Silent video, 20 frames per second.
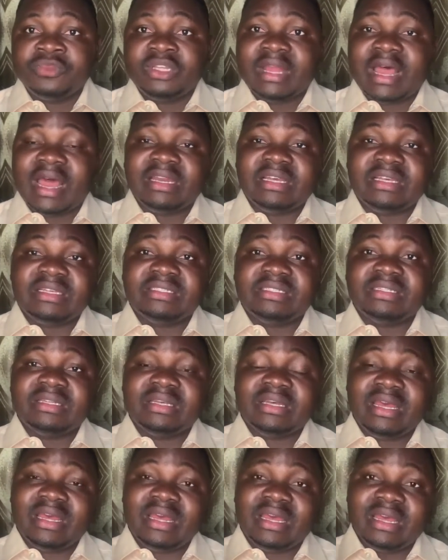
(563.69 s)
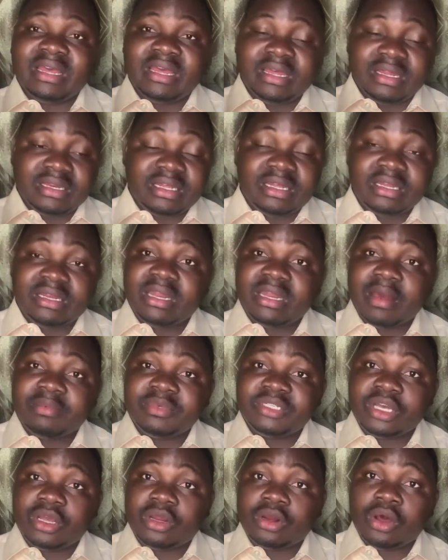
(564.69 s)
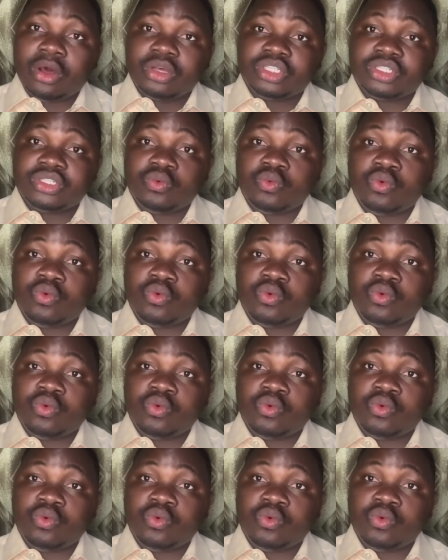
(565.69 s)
That is, the indemnity clause